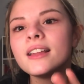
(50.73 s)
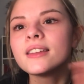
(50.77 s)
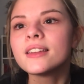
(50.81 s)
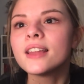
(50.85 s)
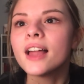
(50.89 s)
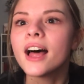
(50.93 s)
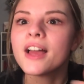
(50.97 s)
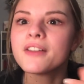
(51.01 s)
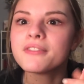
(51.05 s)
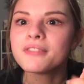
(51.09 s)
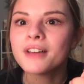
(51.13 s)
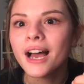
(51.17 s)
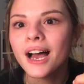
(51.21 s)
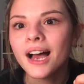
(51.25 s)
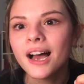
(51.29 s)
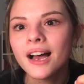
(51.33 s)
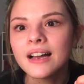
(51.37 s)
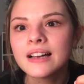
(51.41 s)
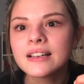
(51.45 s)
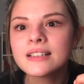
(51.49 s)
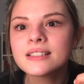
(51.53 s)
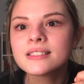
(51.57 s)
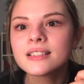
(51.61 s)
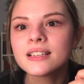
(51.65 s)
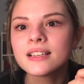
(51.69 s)
life
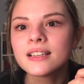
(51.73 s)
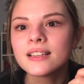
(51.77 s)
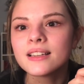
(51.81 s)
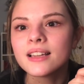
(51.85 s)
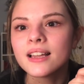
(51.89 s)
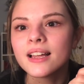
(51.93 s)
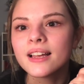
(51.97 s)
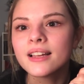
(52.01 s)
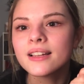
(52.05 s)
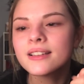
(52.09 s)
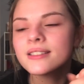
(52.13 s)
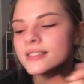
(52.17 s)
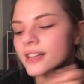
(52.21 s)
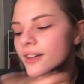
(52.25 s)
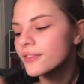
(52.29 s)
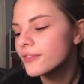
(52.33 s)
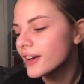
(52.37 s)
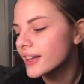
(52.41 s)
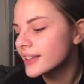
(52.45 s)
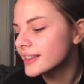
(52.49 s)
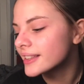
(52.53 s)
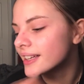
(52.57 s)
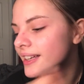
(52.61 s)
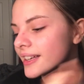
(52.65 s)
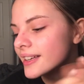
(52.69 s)
hacks and like stuff
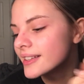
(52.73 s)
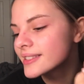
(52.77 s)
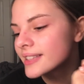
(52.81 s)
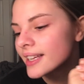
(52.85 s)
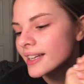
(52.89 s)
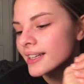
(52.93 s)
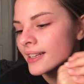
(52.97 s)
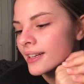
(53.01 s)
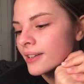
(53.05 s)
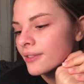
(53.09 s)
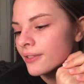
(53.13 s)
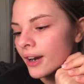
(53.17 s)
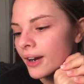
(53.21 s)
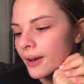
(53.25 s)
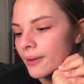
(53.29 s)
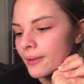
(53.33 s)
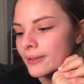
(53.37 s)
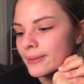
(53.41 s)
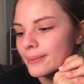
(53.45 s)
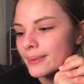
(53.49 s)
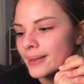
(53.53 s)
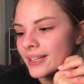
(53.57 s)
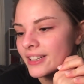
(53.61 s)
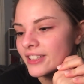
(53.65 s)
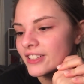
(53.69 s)
like this, like get ready
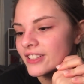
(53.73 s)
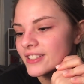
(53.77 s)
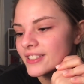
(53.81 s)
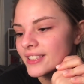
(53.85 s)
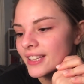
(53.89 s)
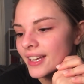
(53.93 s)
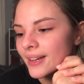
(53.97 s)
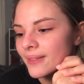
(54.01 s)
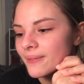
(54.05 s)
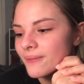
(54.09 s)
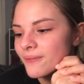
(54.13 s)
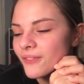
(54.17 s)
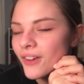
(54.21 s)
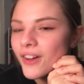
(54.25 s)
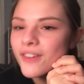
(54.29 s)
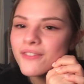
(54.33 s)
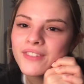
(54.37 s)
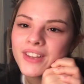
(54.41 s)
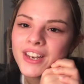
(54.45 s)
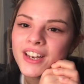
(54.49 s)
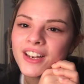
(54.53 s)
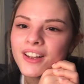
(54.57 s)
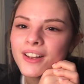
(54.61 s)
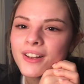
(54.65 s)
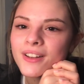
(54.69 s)
with me, just like fun
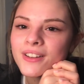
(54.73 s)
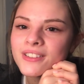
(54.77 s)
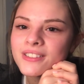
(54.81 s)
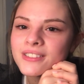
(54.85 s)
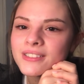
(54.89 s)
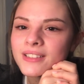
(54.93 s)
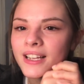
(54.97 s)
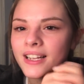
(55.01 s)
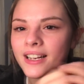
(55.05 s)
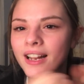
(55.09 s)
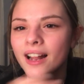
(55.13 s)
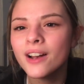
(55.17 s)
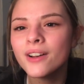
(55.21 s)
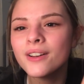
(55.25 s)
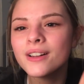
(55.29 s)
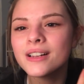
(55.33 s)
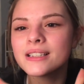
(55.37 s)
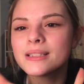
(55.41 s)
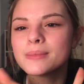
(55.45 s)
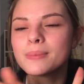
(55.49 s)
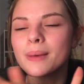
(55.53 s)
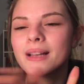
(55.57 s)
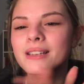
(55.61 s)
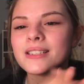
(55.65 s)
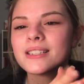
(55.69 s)
videos. And I don't
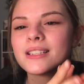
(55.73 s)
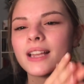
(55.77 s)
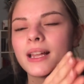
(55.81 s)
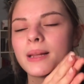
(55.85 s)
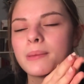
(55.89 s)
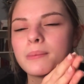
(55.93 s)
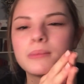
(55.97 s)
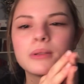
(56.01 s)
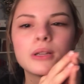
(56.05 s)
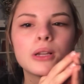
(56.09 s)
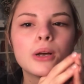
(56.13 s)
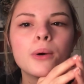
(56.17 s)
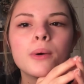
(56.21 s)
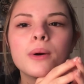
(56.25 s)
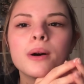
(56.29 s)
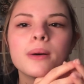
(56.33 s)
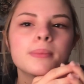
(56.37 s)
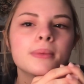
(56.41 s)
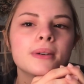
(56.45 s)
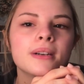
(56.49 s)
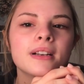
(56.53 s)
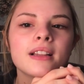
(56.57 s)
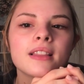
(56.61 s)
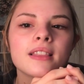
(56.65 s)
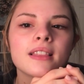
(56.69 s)
expect to like blow
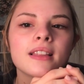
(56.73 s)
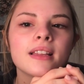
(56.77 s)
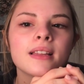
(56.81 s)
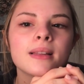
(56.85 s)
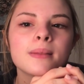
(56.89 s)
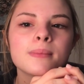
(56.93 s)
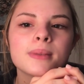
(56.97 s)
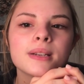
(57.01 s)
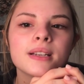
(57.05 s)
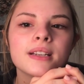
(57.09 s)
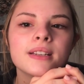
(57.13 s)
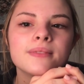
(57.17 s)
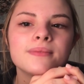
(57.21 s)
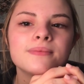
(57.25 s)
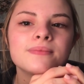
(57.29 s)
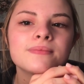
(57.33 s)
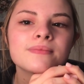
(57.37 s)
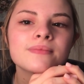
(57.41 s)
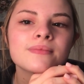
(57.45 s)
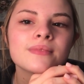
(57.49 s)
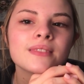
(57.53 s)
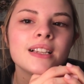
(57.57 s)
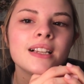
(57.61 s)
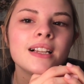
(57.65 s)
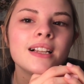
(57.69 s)
up or anything, but
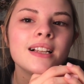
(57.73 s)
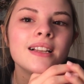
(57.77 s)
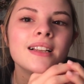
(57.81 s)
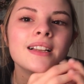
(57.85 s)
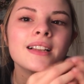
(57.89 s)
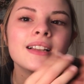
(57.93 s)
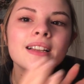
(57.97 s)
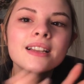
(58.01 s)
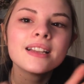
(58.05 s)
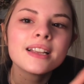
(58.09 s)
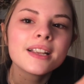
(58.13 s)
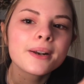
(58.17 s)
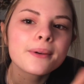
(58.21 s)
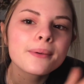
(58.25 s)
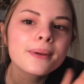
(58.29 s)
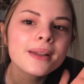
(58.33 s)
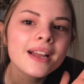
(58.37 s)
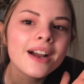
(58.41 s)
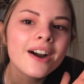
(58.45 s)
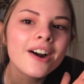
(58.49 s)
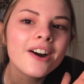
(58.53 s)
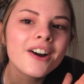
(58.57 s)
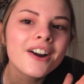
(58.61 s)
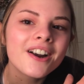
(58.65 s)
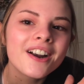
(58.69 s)
here
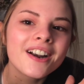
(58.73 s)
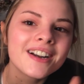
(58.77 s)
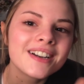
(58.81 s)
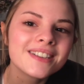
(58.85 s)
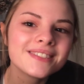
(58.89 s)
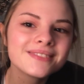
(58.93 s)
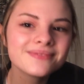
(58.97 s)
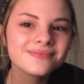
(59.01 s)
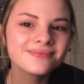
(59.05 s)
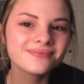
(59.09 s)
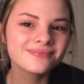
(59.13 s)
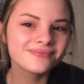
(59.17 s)
we are.